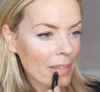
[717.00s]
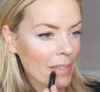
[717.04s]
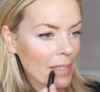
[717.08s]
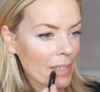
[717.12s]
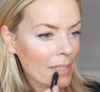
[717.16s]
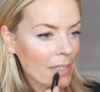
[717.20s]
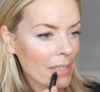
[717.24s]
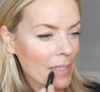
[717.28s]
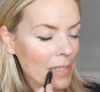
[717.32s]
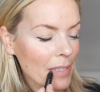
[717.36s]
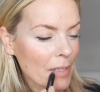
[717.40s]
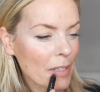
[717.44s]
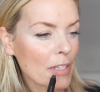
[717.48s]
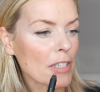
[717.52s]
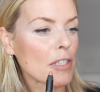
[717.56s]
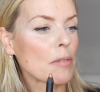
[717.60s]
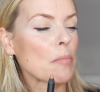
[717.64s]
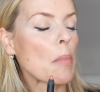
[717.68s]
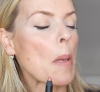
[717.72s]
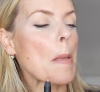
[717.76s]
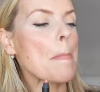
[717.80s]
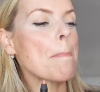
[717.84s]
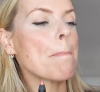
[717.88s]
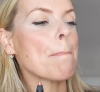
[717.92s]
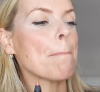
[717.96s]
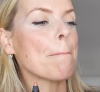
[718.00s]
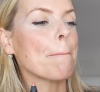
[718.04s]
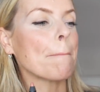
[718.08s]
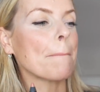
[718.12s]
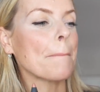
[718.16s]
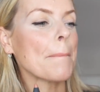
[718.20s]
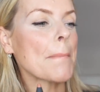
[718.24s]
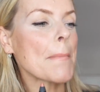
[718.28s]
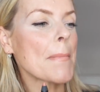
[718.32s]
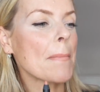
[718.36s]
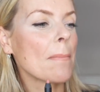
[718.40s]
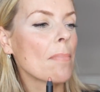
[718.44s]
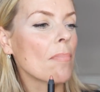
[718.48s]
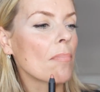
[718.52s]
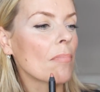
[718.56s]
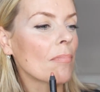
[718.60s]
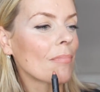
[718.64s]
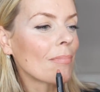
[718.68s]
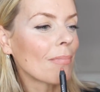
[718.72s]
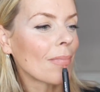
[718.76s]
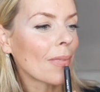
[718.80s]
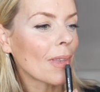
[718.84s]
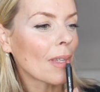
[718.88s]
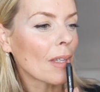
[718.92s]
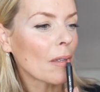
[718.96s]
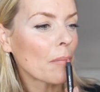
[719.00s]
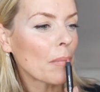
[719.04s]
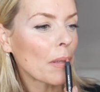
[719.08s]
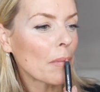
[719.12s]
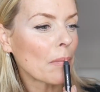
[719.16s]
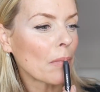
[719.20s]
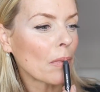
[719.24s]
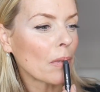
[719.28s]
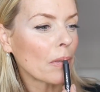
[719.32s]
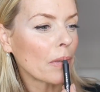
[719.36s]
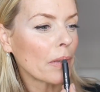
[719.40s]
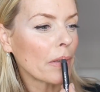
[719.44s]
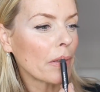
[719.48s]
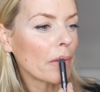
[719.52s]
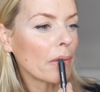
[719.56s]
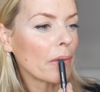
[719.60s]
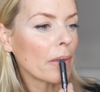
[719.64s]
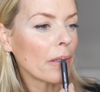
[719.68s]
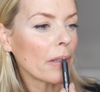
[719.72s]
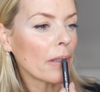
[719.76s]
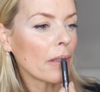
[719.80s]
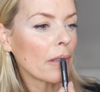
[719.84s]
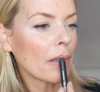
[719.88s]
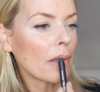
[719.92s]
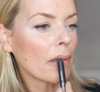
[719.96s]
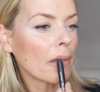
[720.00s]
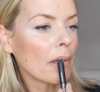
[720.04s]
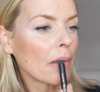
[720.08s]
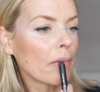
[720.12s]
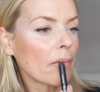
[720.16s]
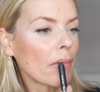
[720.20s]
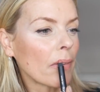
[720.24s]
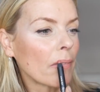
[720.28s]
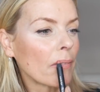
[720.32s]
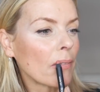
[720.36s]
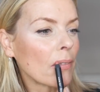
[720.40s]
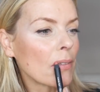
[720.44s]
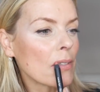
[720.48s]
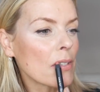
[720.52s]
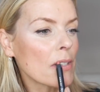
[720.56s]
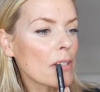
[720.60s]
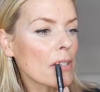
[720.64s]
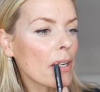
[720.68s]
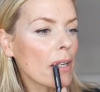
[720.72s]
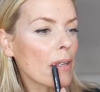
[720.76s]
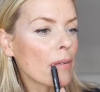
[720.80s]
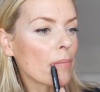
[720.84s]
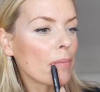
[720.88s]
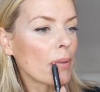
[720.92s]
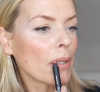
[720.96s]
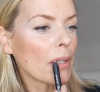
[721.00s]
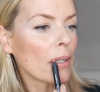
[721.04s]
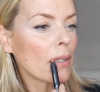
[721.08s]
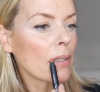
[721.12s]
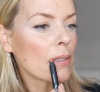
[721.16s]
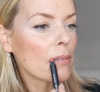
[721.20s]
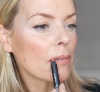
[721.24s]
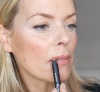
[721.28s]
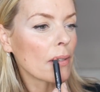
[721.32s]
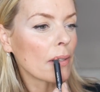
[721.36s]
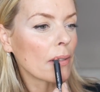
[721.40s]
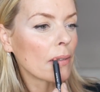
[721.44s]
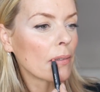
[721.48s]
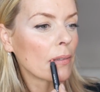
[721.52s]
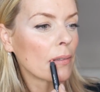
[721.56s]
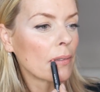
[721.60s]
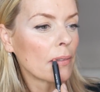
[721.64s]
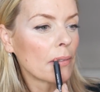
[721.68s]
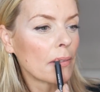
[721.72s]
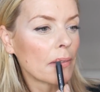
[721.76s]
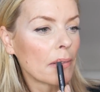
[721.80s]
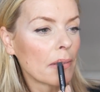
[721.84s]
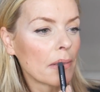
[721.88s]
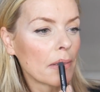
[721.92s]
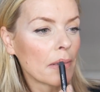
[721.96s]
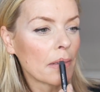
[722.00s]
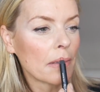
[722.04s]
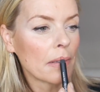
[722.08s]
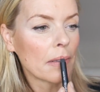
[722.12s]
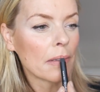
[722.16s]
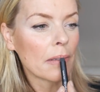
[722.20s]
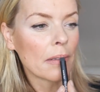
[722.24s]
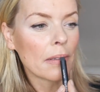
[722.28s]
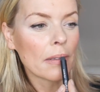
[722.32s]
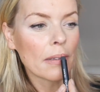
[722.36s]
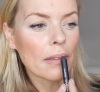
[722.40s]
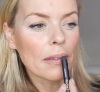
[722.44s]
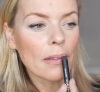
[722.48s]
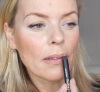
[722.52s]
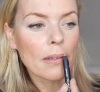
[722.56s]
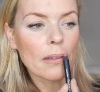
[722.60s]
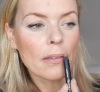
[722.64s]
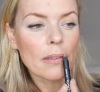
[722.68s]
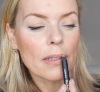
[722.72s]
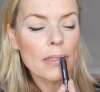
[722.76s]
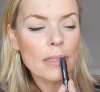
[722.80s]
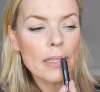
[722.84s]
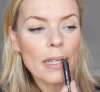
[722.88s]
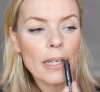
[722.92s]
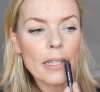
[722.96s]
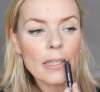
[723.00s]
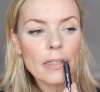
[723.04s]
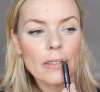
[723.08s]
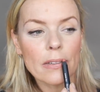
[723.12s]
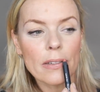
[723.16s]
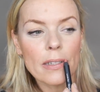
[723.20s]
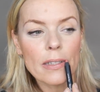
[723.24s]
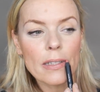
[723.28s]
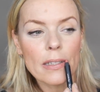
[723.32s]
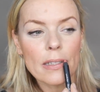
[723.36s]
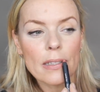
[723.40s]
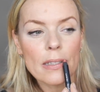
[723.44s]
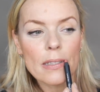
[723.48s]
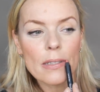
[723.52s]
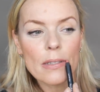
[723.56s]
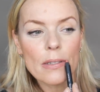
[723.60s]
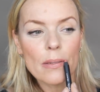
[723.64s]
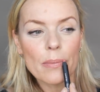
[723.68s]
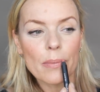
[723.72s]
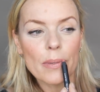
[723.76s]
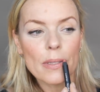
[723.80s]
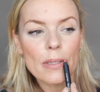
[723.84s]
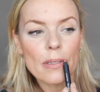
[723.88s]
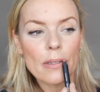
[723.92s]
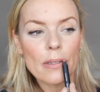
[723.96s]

and just makes them a bit more nudie and a bit more shapely as well. Oh, the texture of this is super